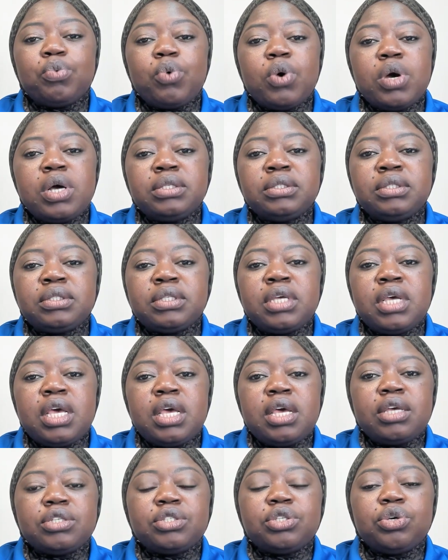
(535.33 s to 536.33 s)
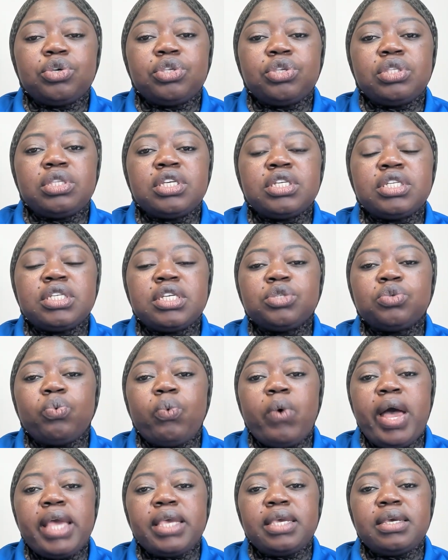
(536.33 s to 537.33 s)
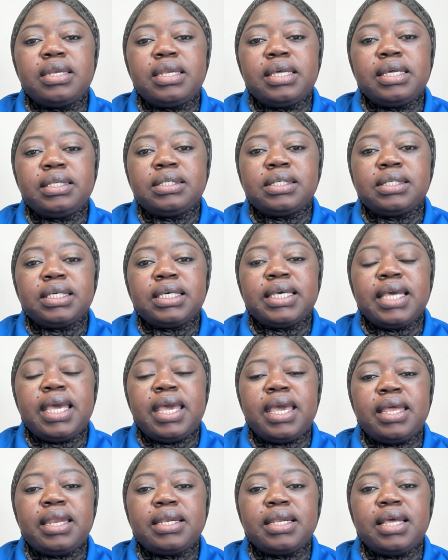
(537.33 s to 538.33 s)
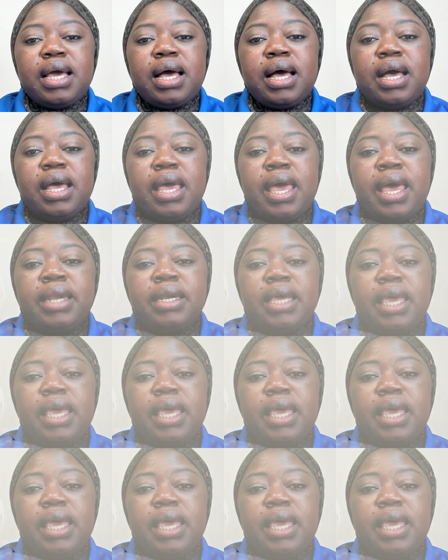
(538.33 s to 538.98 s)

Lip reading: ones. So this is why you need to get an